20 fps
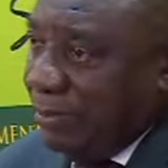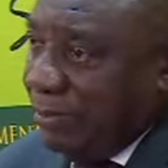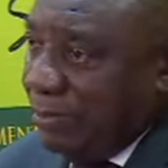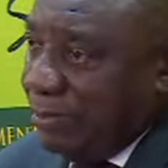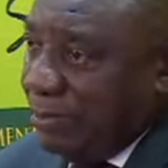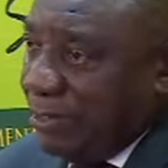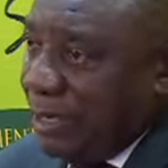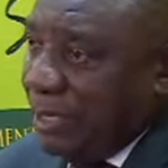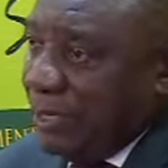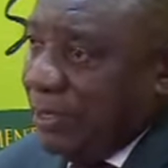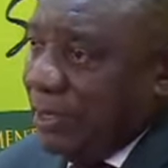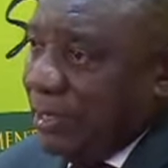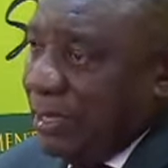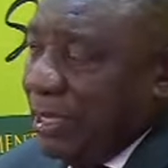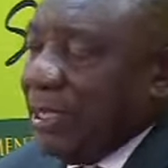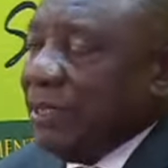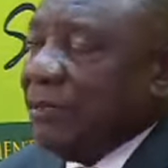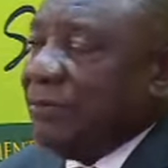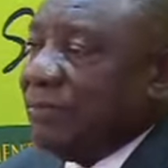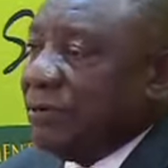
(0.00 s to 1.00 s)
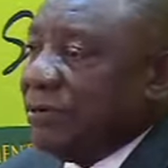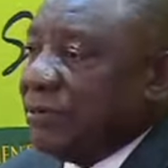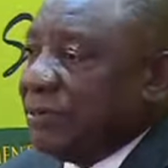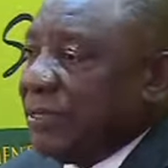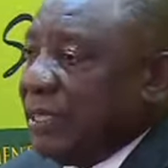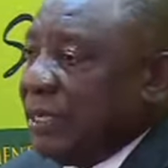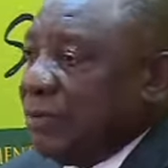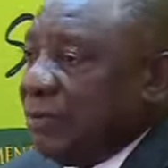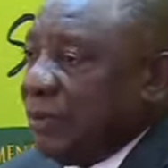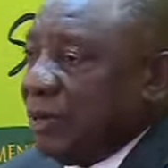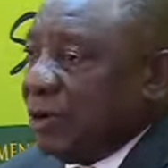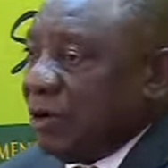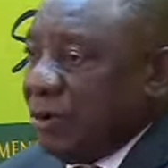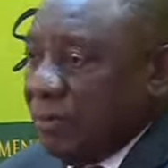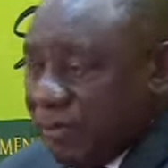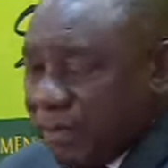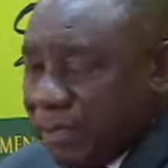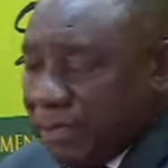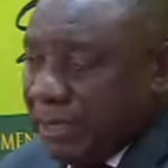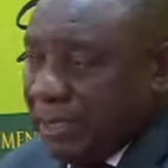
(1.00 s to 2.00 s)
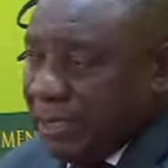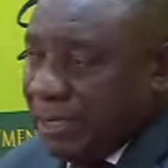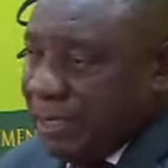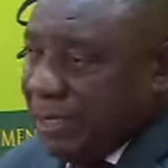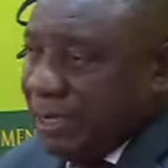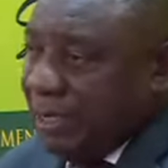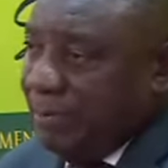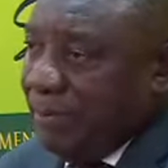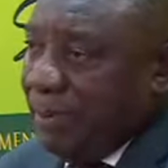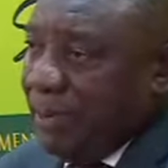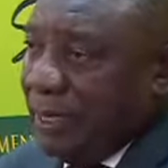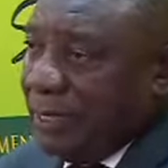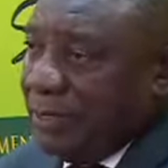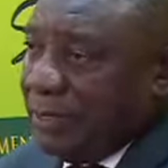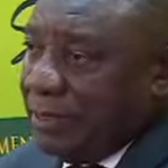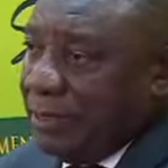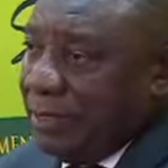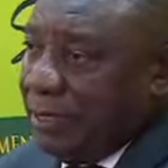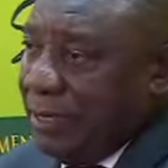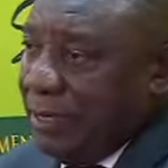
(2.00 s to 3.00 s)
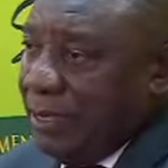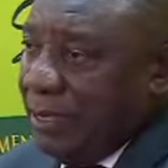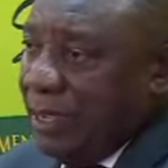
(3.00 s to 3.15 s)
shall the evils that were committed in the past